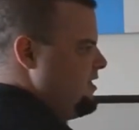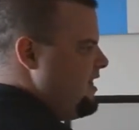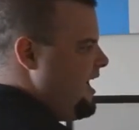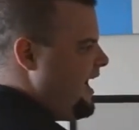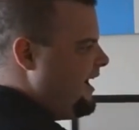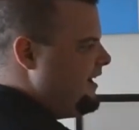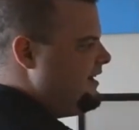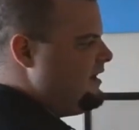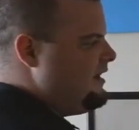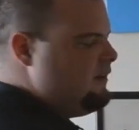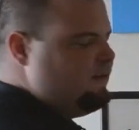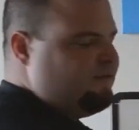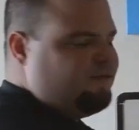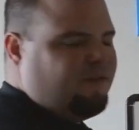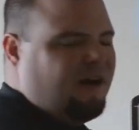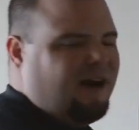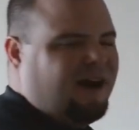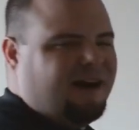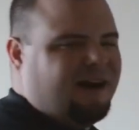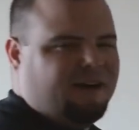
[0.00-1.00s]

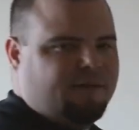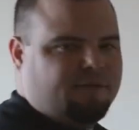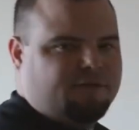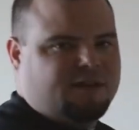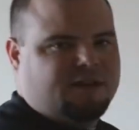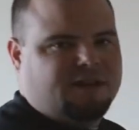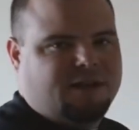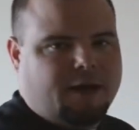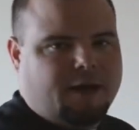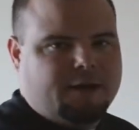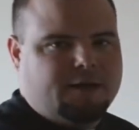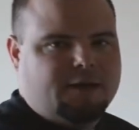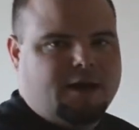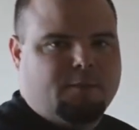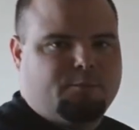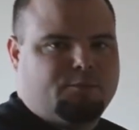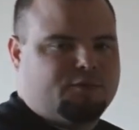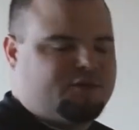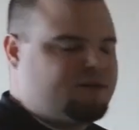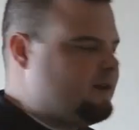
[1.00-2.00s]
95 to
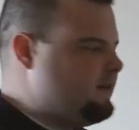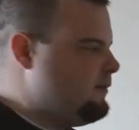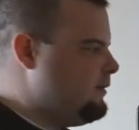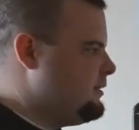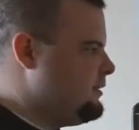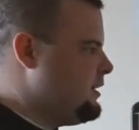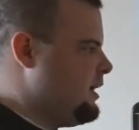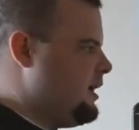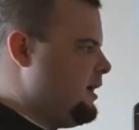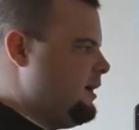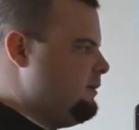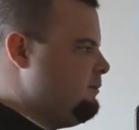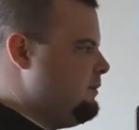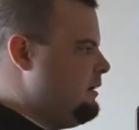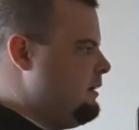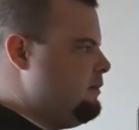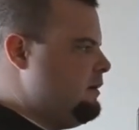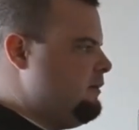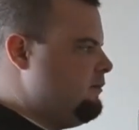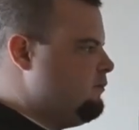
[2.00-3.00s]
98% of the time,
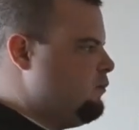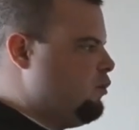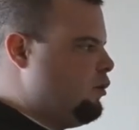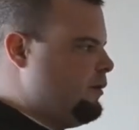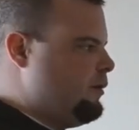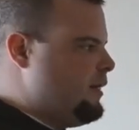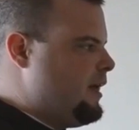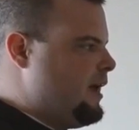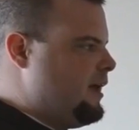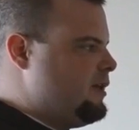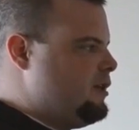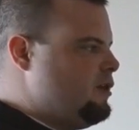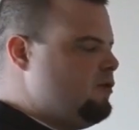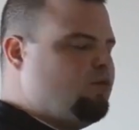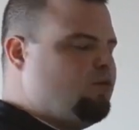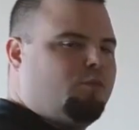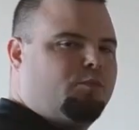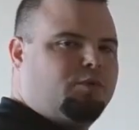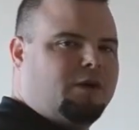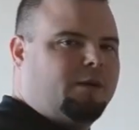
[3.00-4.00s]
maybe even more than that,
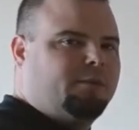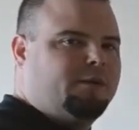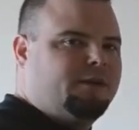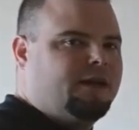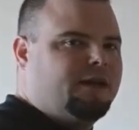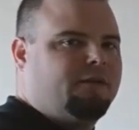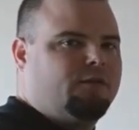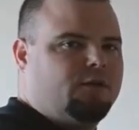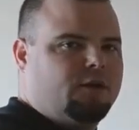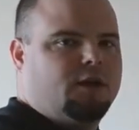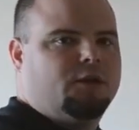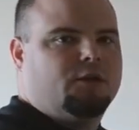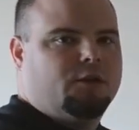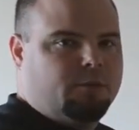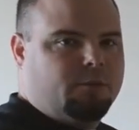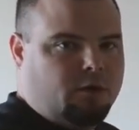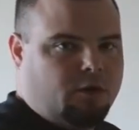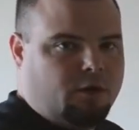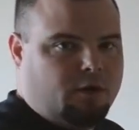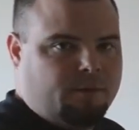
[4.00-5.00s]
he will probably never get
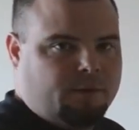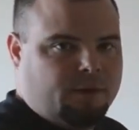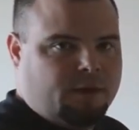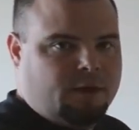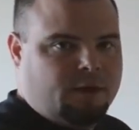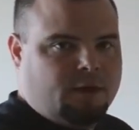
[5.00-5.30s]
the ball.